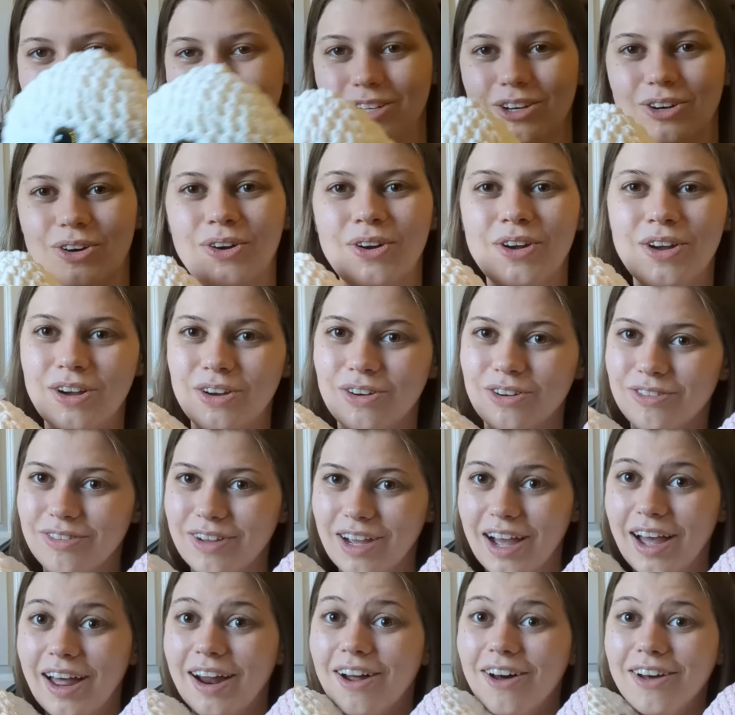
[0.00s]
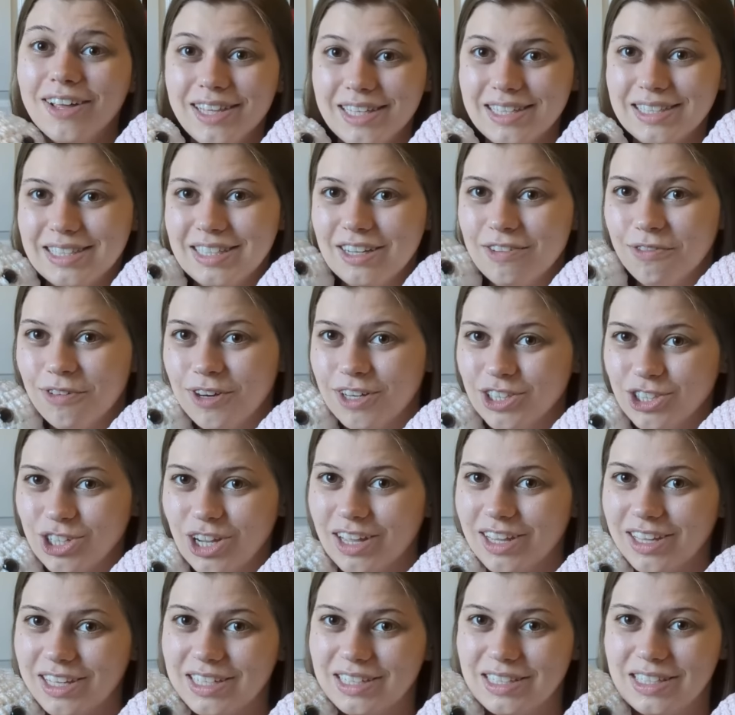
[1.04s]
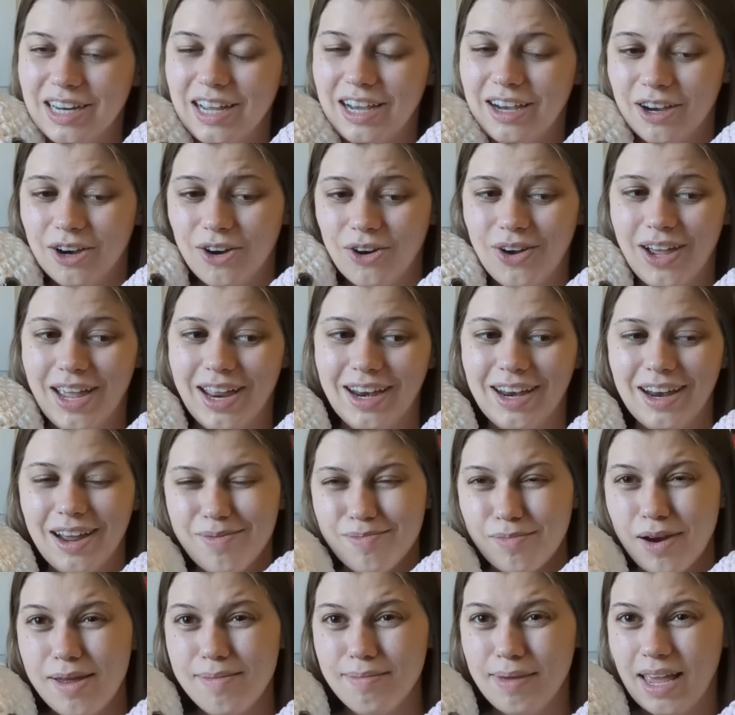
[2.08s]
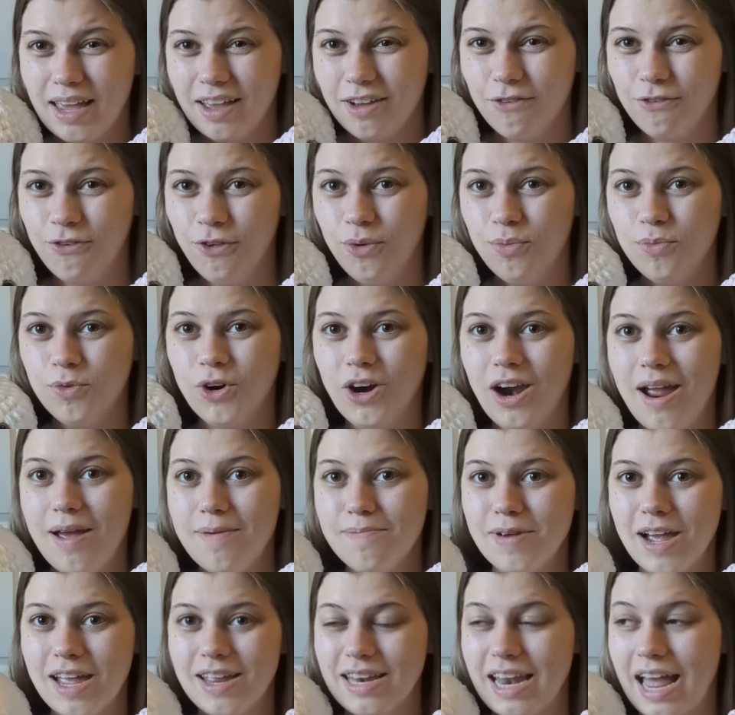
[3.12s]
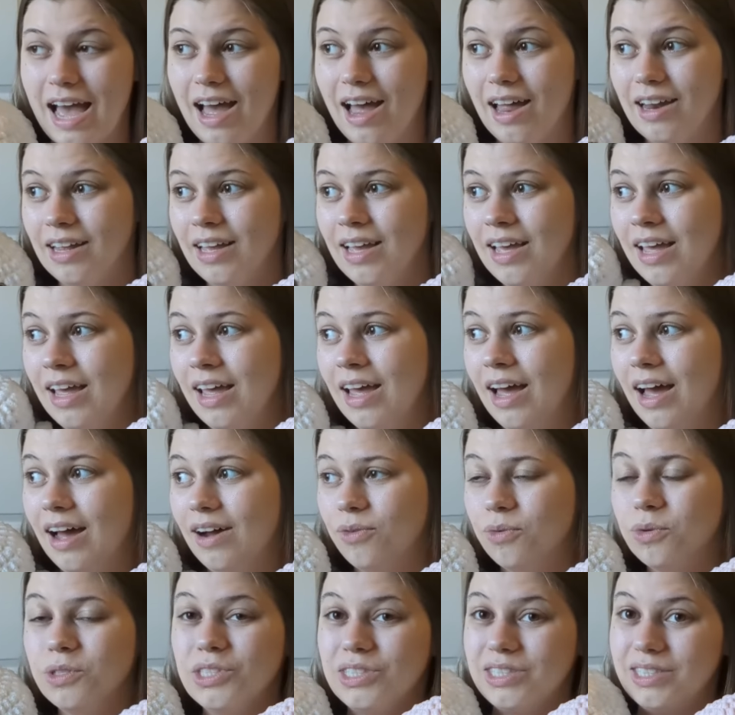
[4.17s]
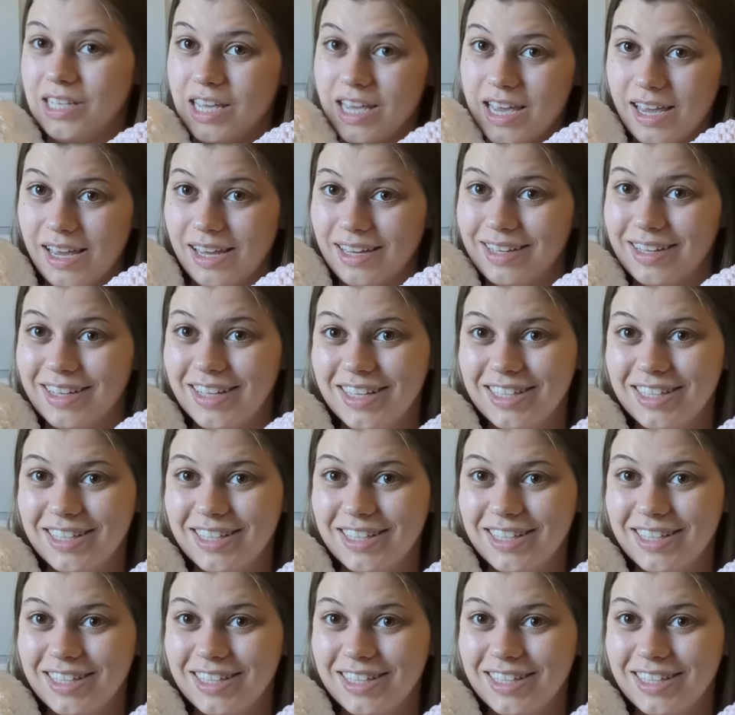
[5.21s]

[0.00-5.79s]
So we've got all these different jellies now, and I might make a few more, I might not, we'll see.